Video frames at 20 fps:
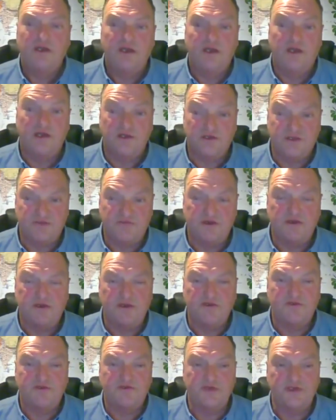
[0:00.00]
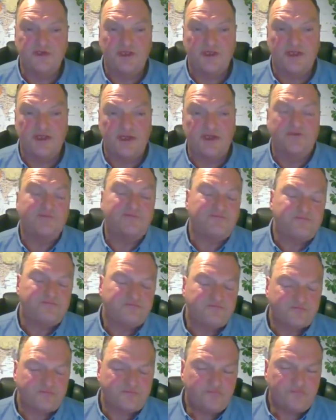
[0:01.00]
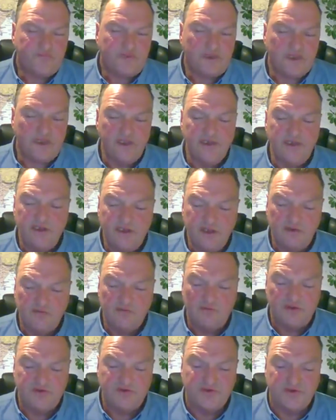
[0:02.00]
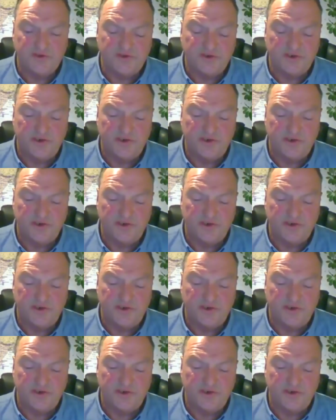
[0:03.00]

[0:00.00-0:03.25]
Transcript: spirits and things like that. India, there wasn't.